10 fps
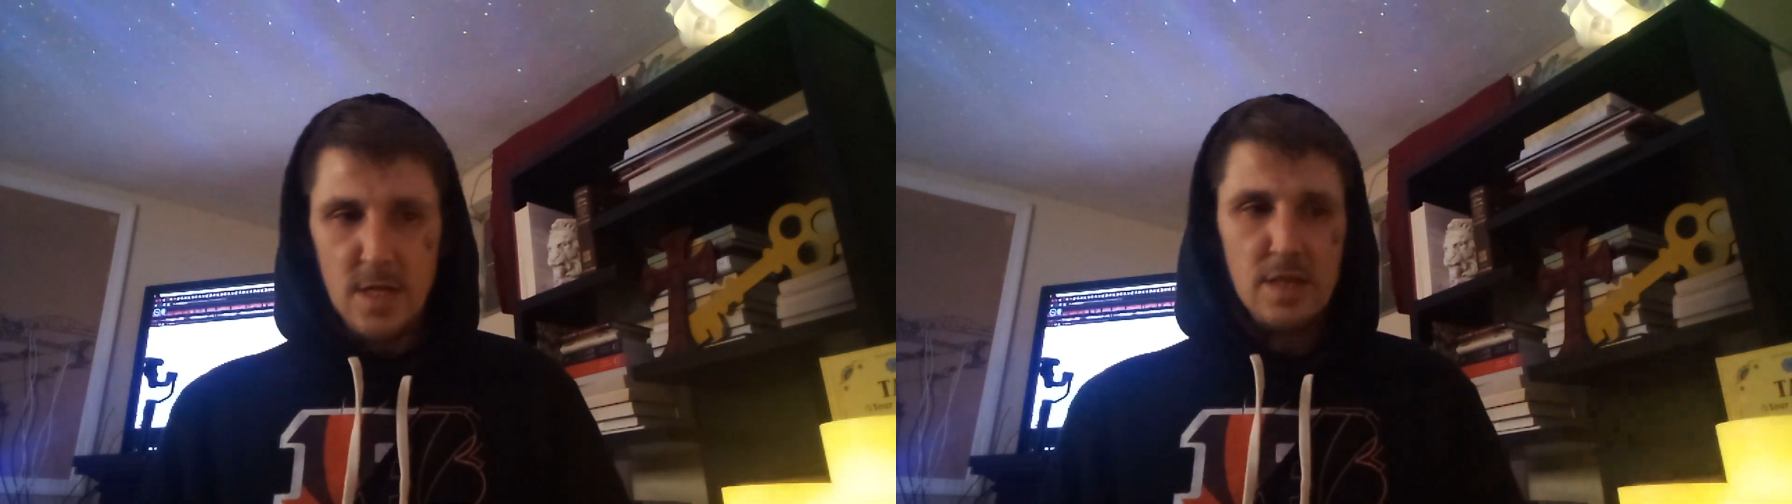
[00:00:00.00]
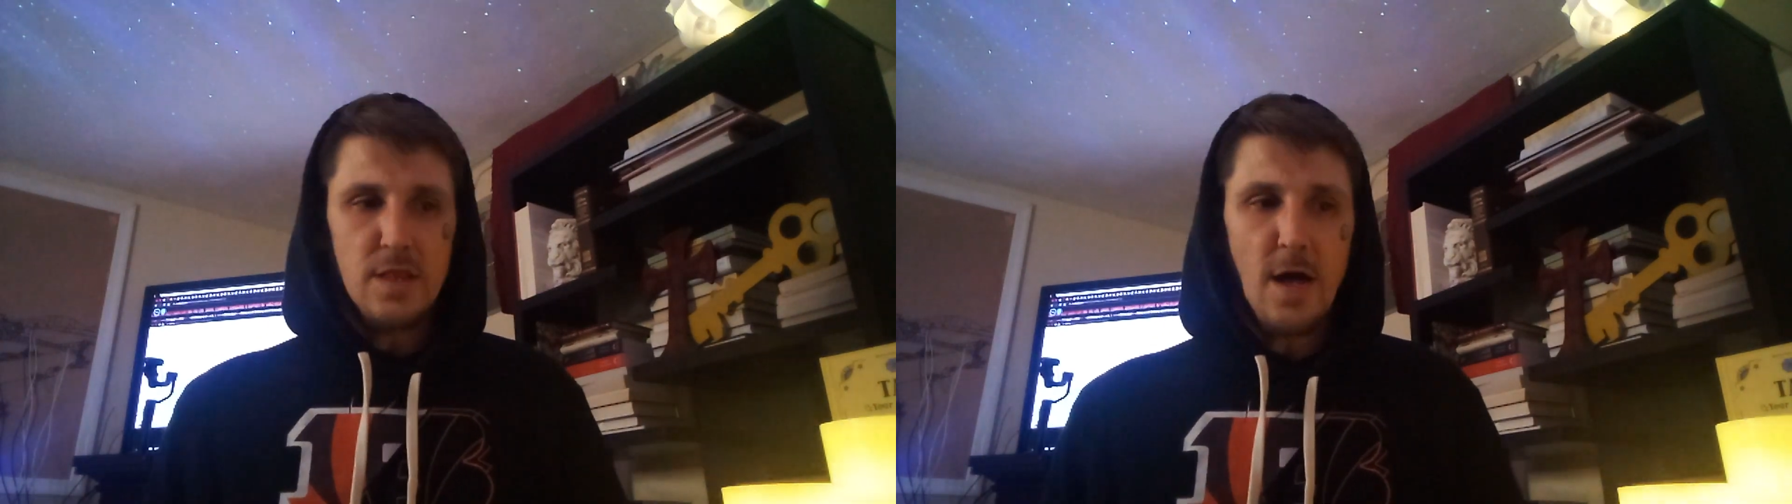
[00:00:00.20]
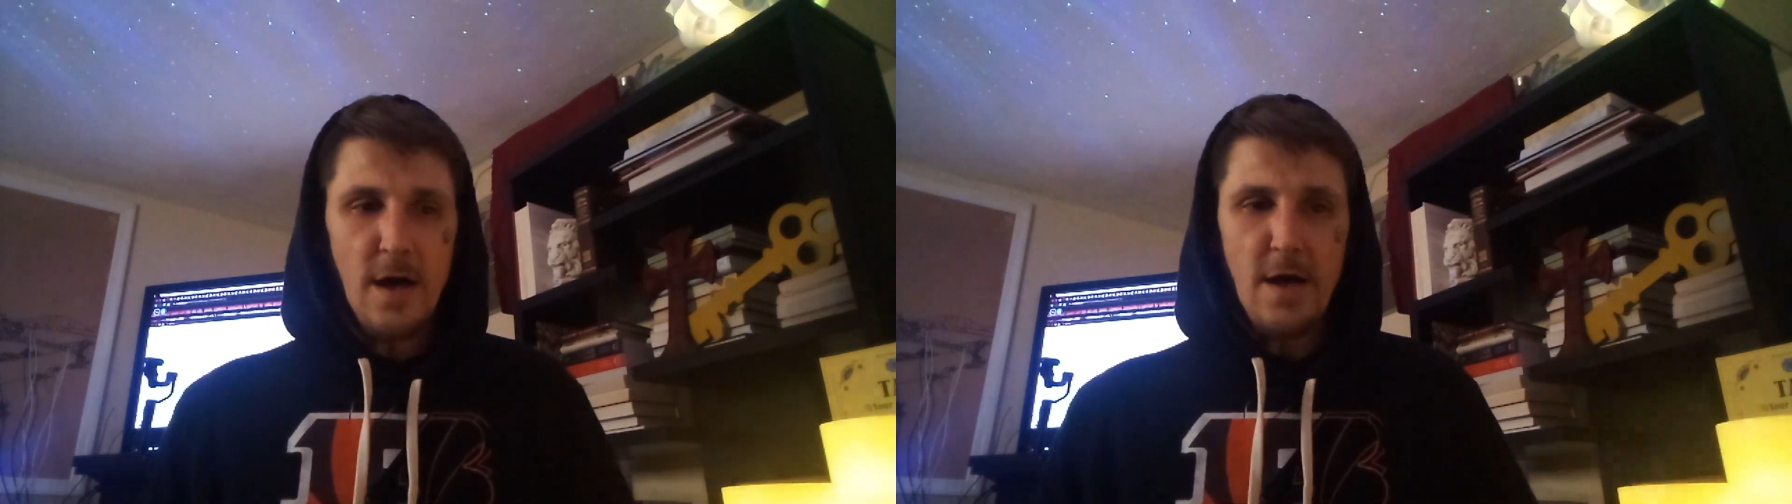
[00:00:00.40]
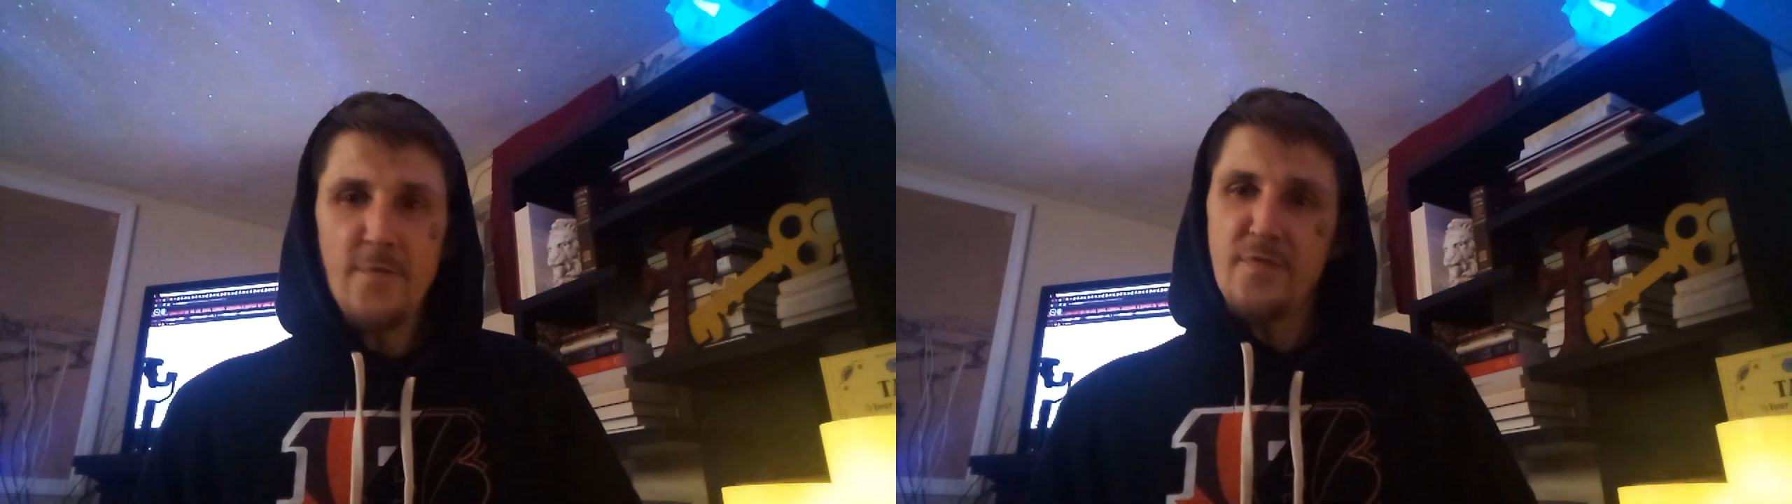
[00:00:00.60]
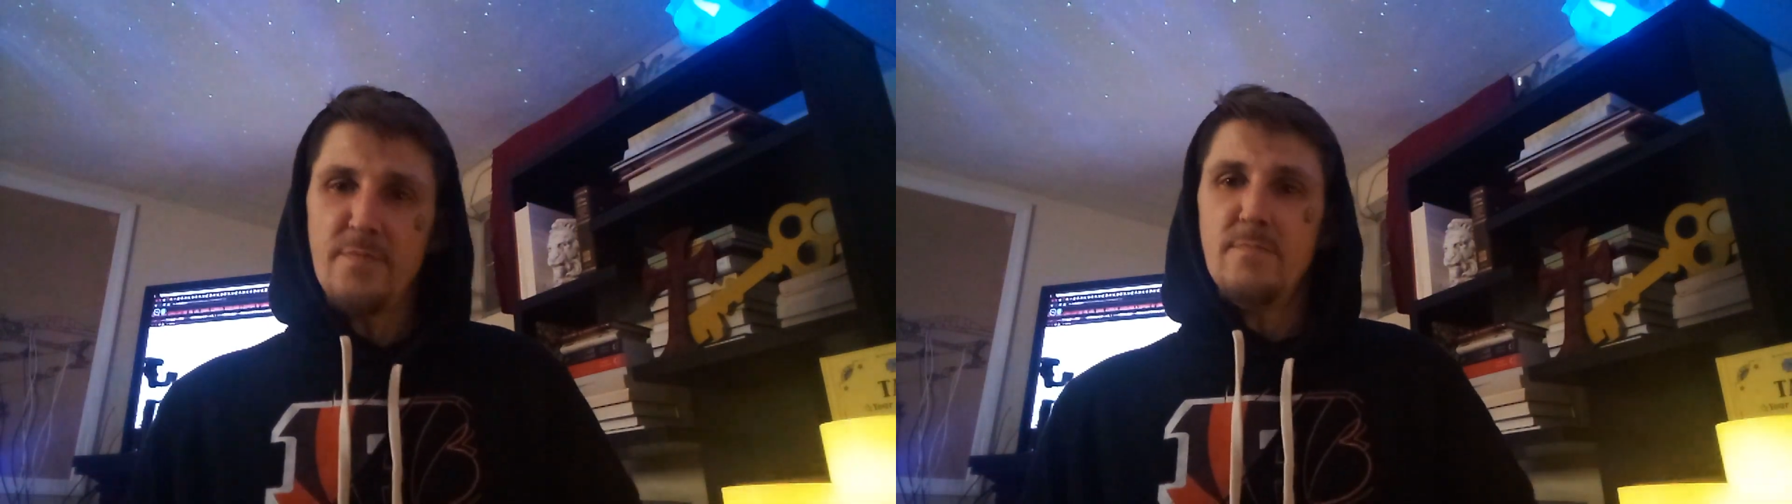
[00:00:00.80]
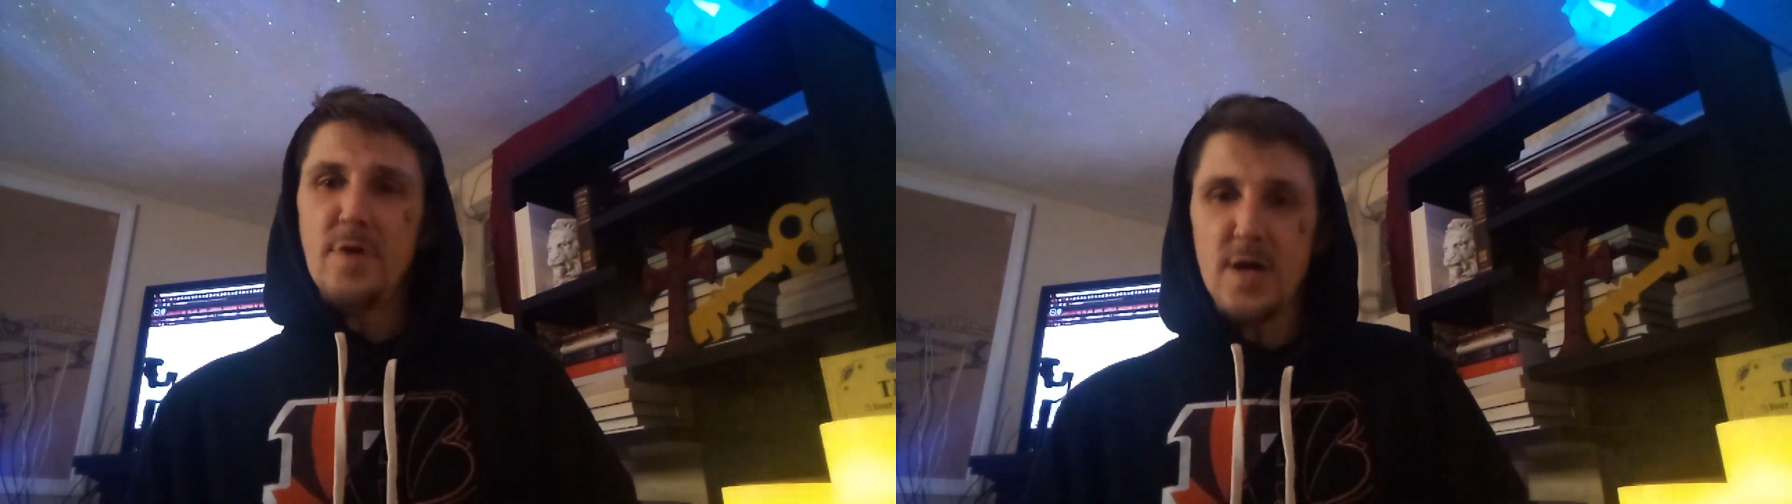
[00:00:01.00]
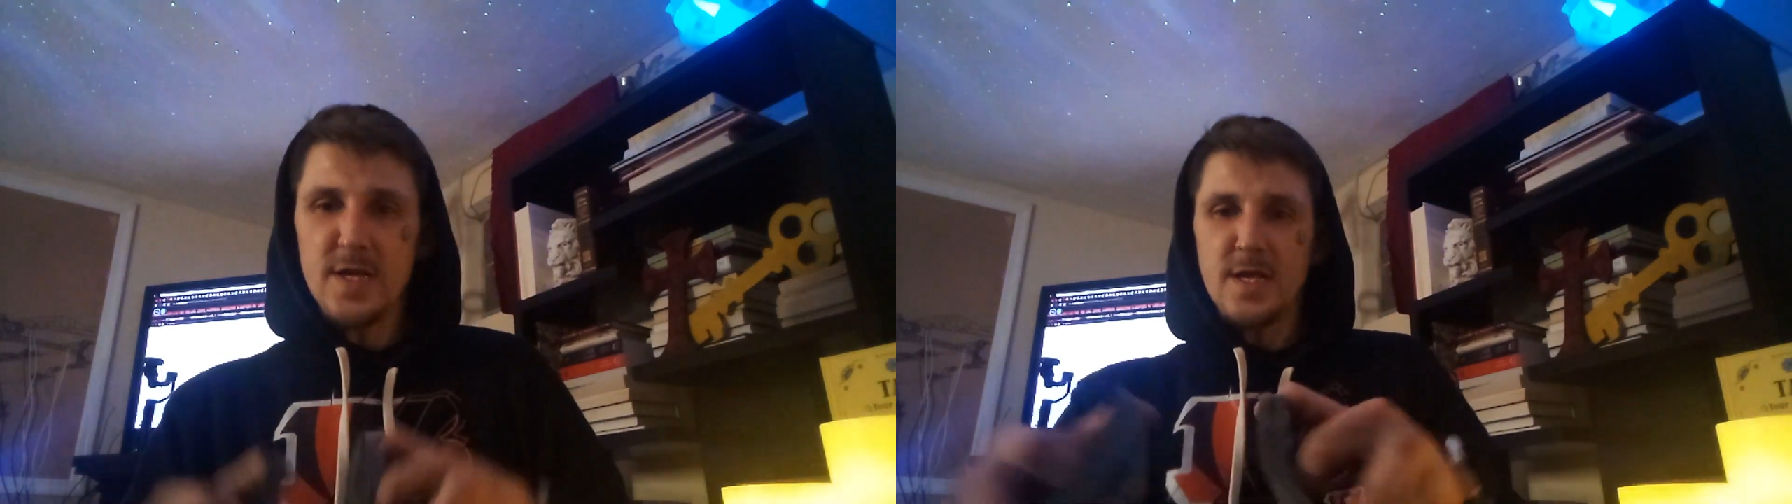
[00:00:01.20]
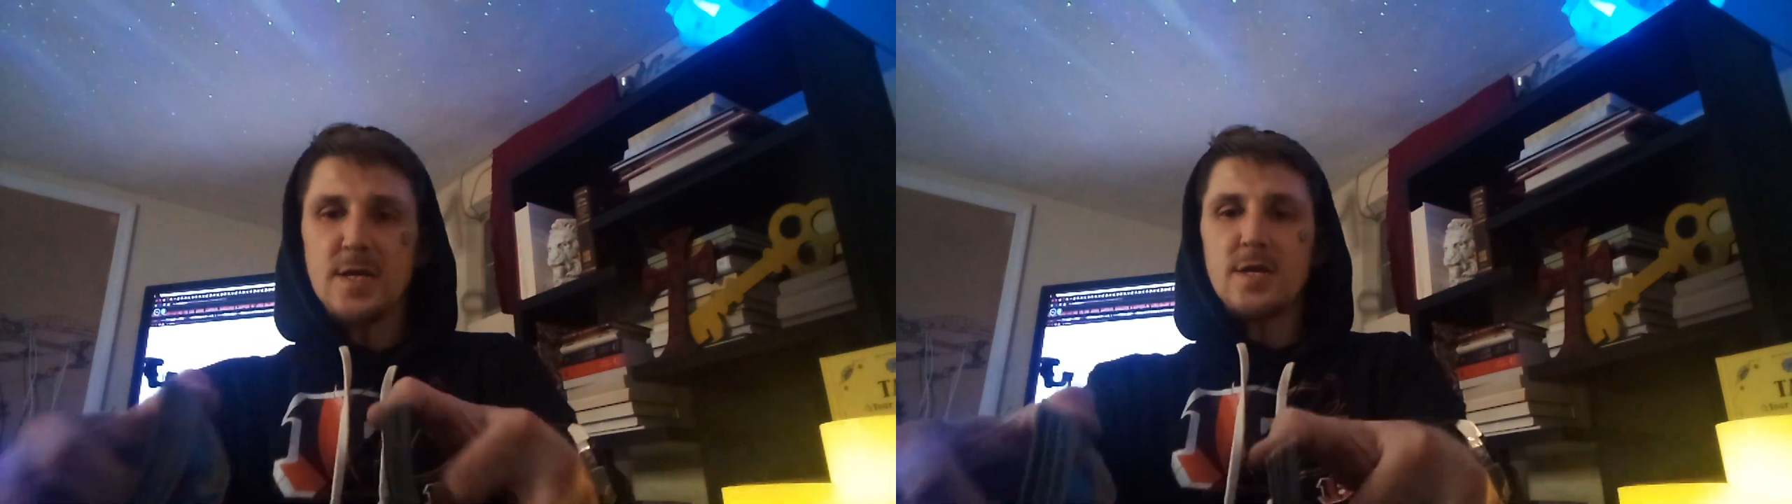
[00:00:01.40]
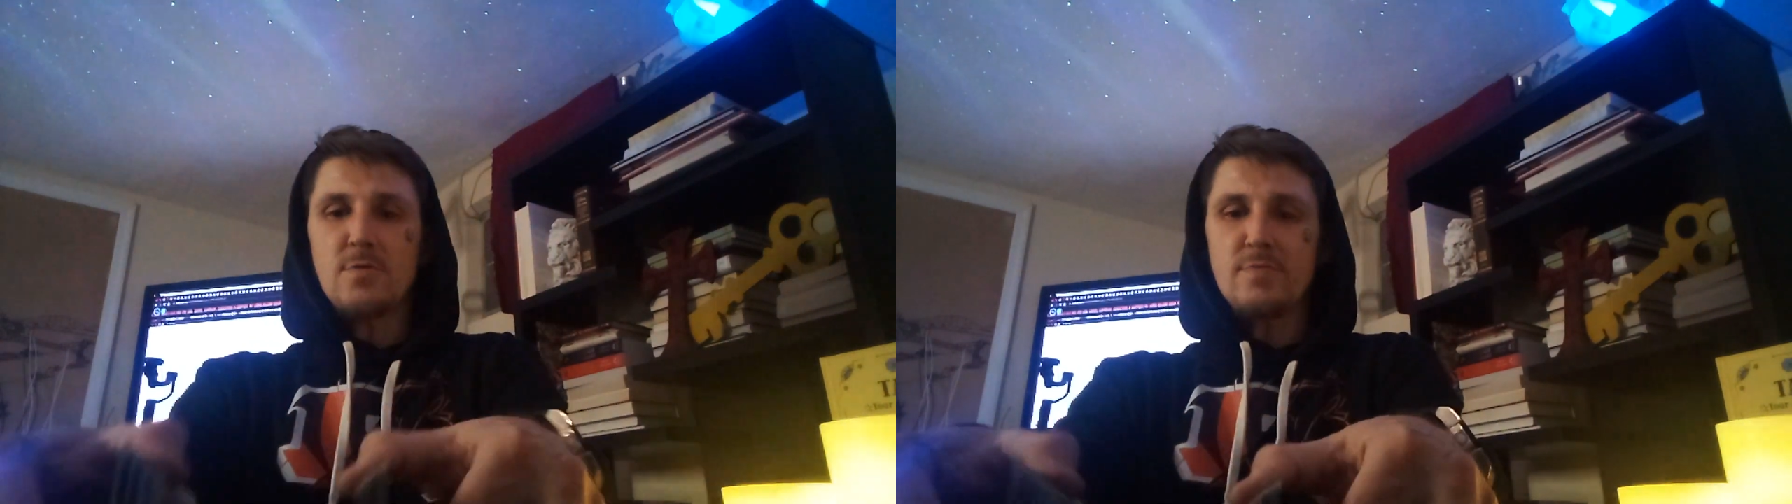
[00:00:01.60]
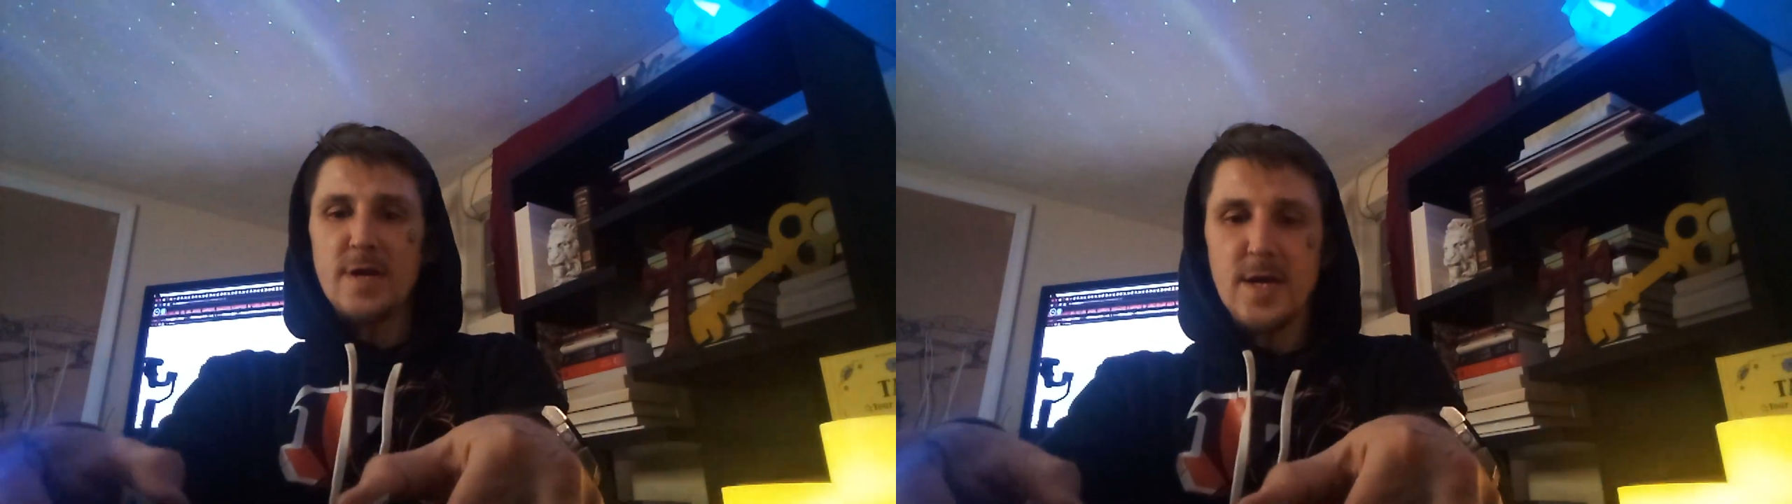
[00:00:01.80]
Love, money,
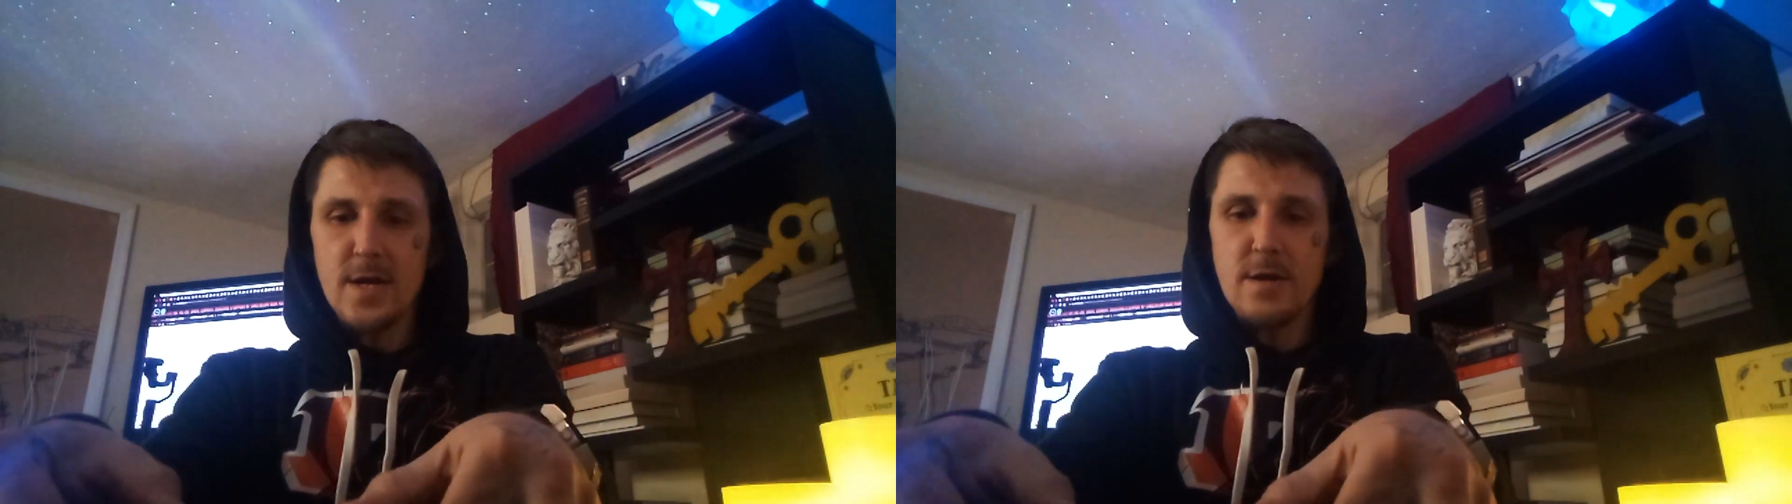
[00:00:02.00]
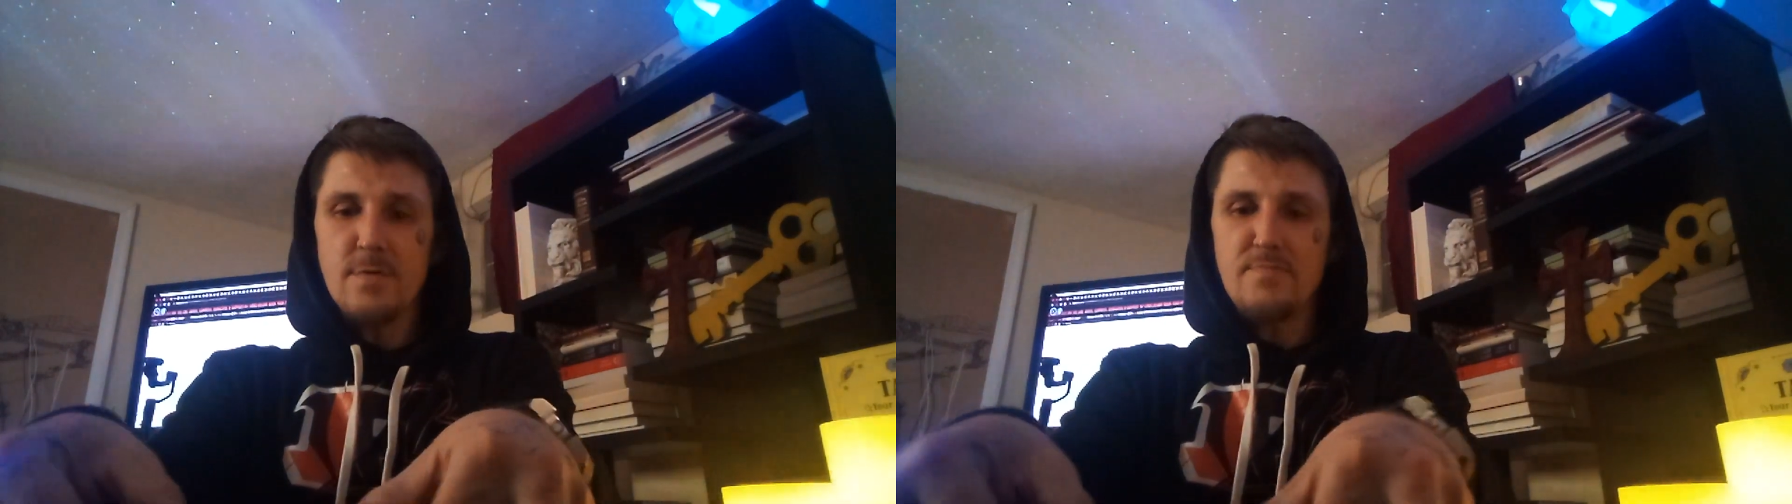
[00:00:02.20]
career,